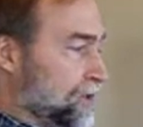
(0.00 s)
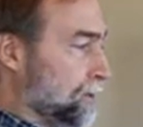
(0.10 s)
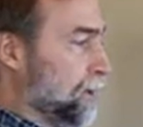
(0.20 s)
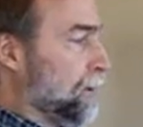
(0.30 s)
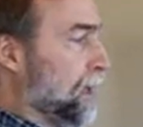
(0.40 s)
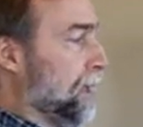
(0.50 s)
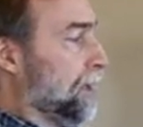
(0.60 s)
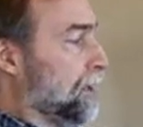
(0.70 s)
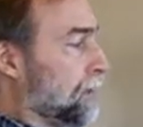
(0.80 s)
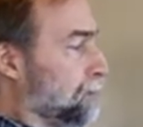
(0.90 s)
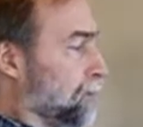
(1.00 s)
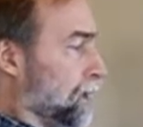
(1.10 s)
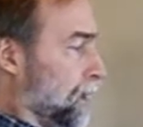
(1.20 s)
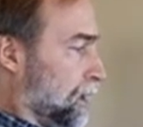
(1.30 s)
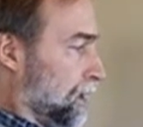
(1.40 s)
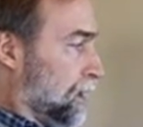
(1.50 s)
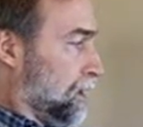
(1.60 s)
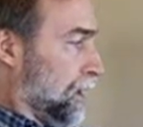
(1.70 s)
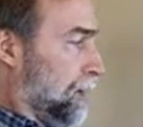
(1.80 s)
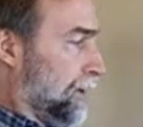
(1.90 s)
simply by uh,
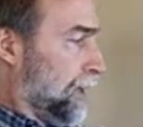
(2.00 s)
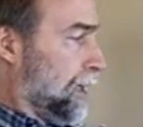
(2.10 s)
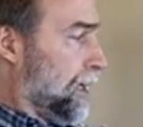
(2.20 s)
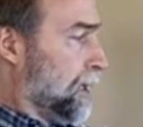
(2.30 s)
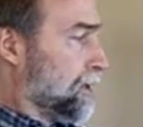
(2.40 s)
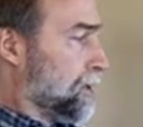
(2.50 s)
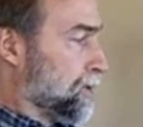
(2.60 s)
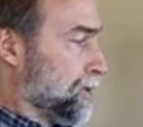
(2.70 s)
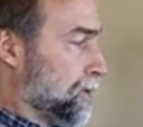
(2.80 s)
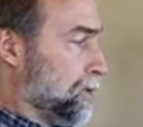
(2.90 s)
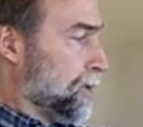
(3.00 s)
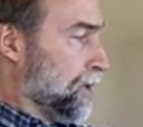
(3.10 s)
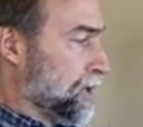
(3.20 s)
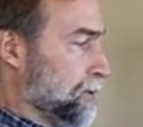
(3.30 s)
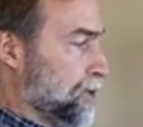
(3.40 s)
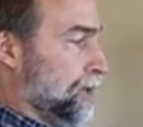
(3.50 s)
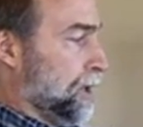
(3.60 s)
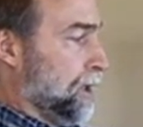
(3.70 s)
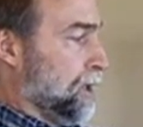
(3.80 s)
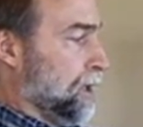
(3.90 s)
clamping it on to this
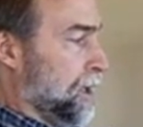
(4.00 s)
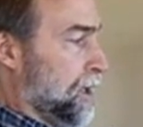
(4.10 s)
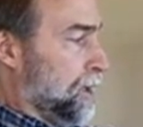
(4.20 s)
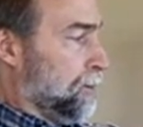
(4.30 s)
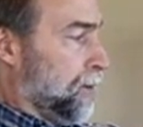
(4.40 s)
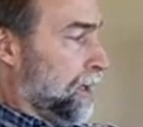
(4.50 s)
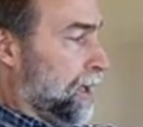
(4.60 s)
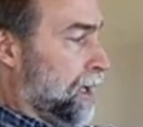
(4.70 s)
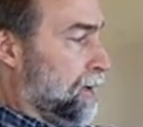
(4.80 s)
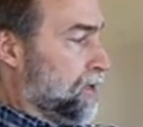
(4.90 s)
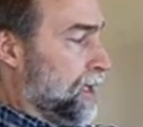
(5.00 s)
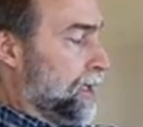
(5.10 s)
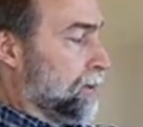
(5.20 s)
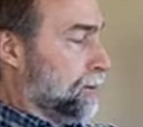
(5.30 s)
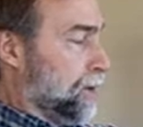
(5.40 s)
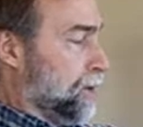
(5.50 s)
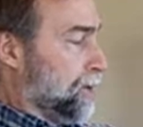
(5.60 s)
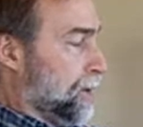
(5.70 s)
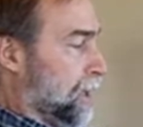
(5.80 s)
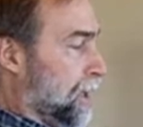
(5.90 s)
machine, putting it on the cycle
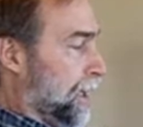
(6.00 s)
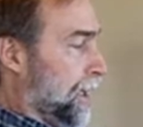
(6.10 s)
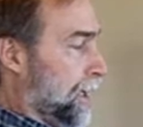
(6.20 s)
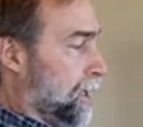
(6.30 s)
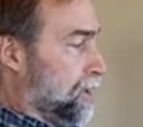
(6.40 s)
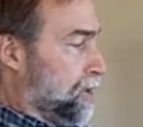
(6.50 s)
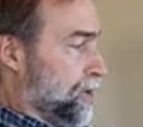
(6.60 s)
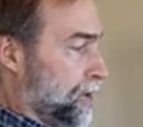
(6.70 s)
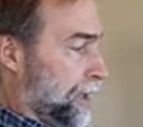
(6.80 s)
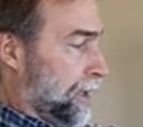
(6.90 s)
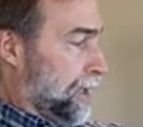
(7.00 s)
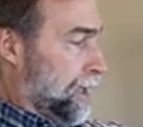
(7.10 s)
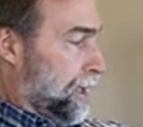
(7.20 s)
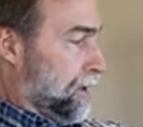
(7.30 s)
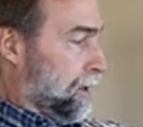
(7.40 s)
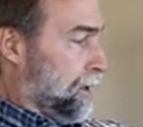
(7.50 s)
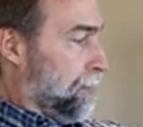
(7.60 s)
mode, and turning it on.